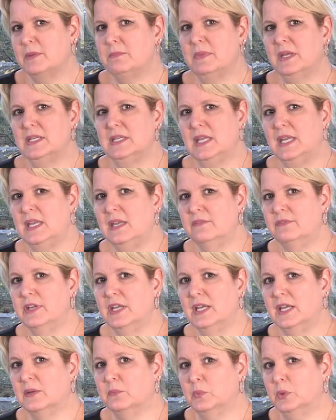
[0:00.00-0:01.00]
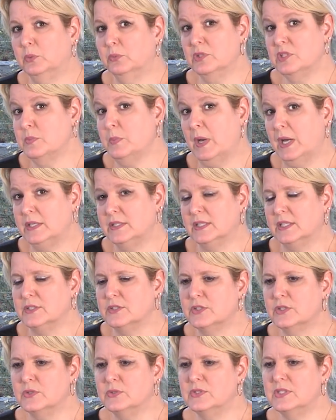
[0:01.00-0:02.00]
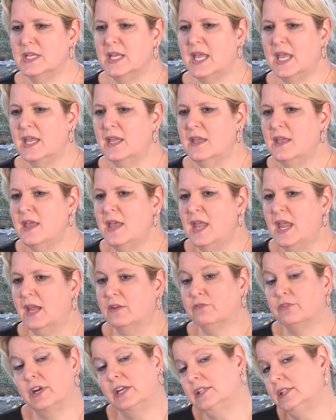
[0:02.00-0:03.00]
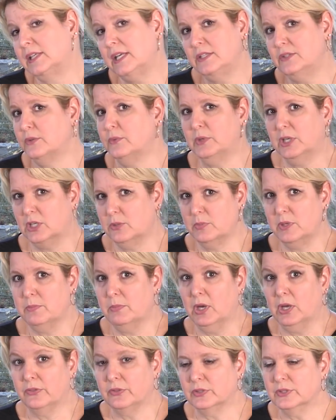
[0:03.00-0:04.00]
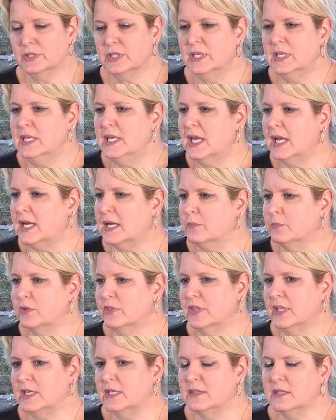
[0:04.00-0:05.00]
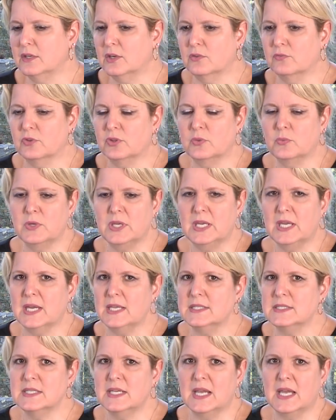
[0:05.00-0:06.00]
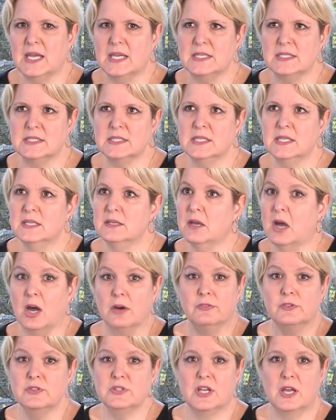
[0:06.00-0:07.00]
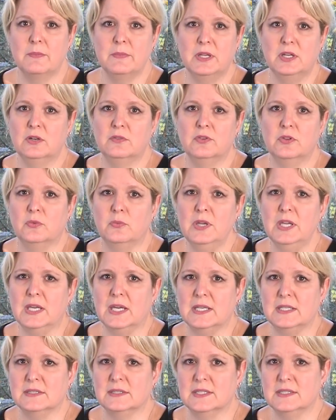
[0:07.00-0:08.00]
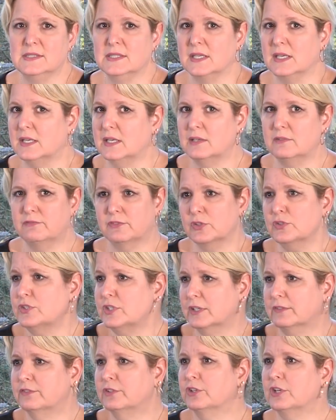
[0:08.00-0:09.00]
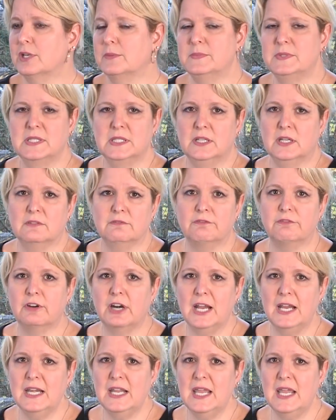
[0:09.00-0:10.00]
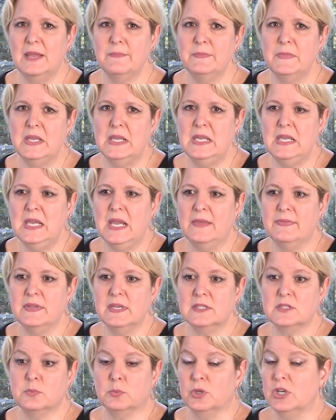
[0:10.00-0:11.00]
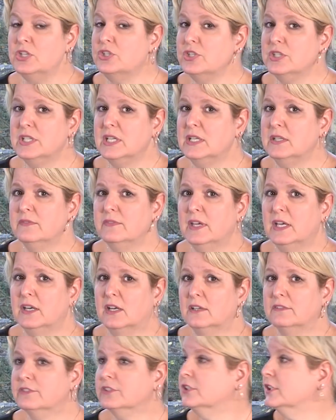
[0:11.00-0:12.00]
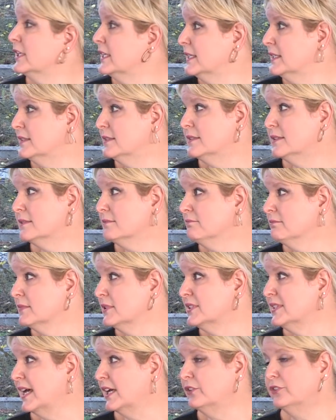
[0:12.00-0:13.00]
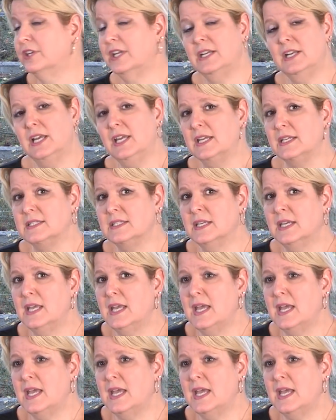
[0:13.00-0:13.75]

in Monday evening, and we'll respond on Tuesday. And frankly, I don't want to be bothered with anything over the weekend. And offers come in over the weekend. And let's say first offer comes in on Friday, and the expiration date of that offer is Saturday night.